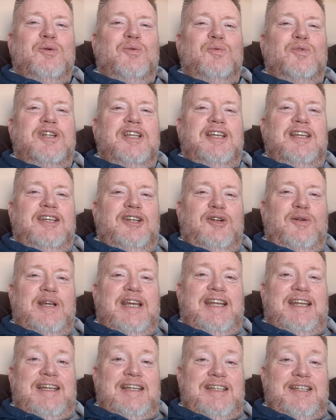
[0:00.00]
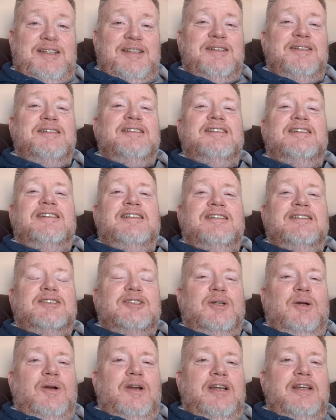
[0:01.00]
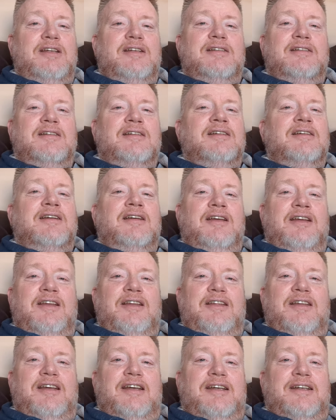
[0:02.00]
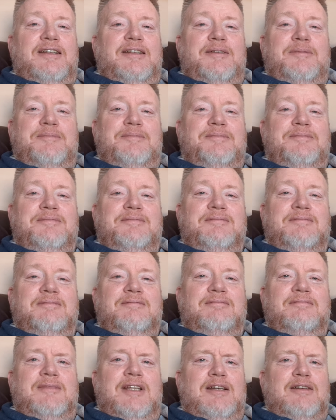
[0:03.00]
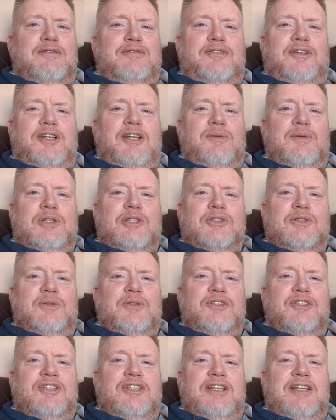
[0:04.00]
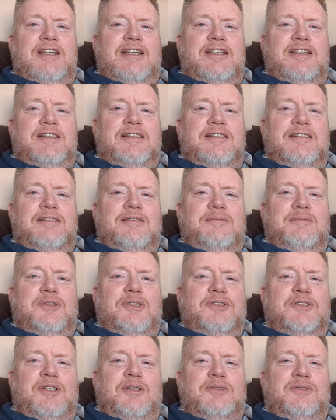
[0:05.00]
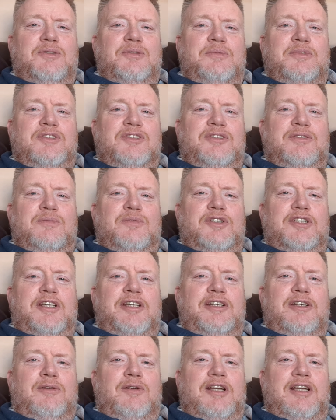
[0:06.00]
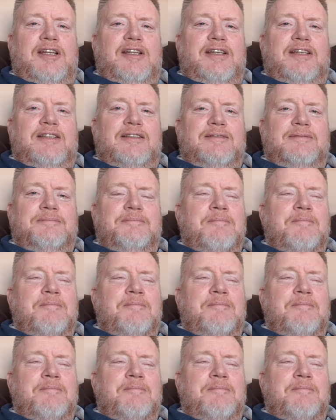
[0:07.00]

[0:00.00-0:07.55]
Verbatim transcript: reiterating, sorry, um, I forget what I was going to say because I was too busy reiterating it.